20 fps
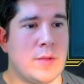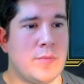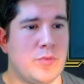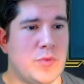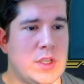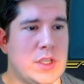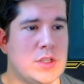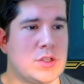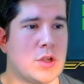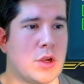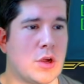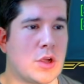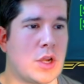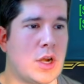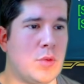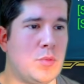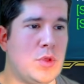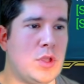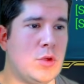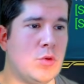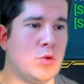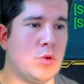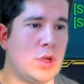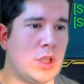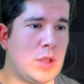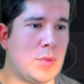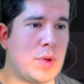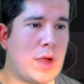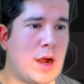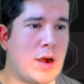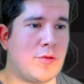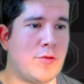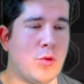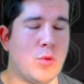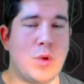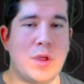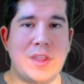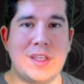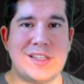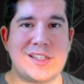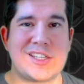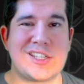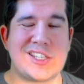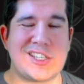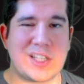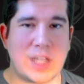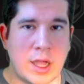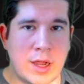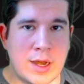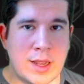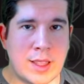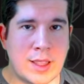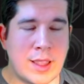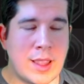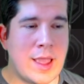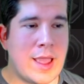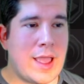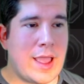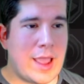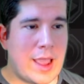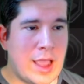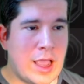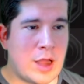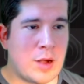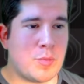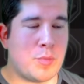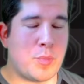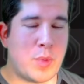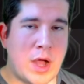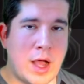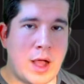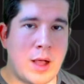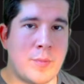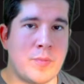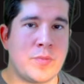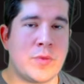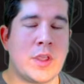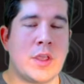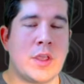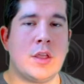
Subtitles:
These are going to be really powerful with his stunning and bomb